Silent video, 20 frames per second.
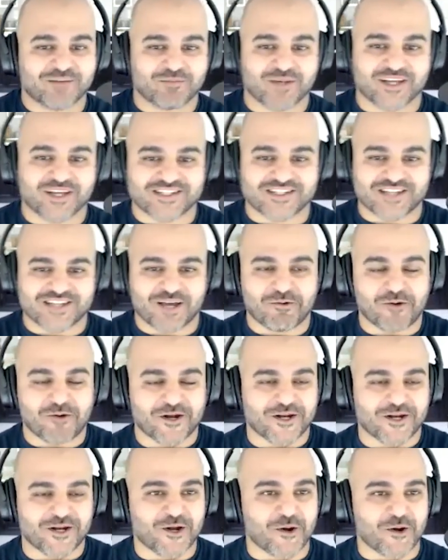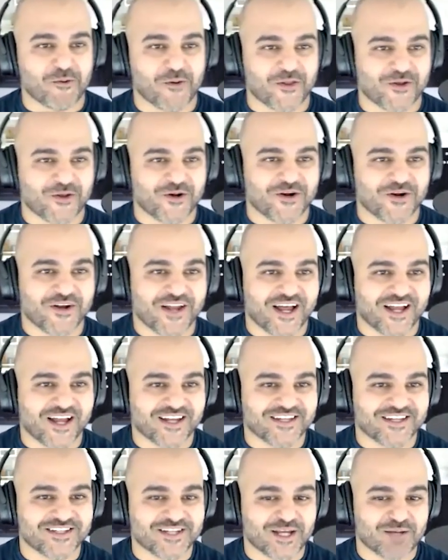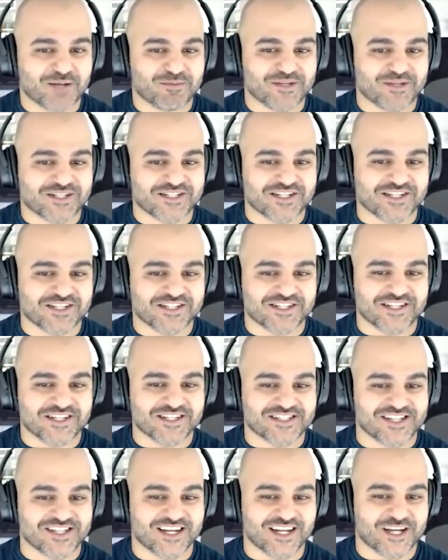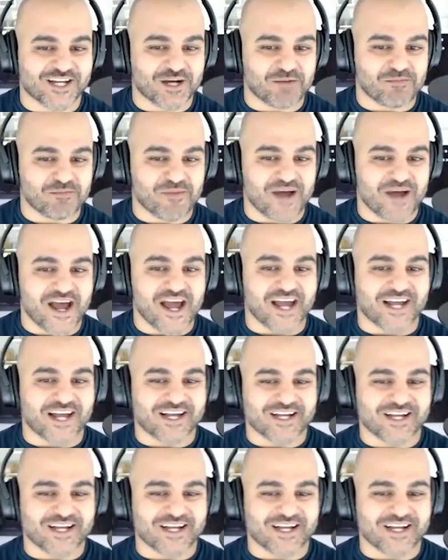because I want to know whether or not DABCC is going to come back.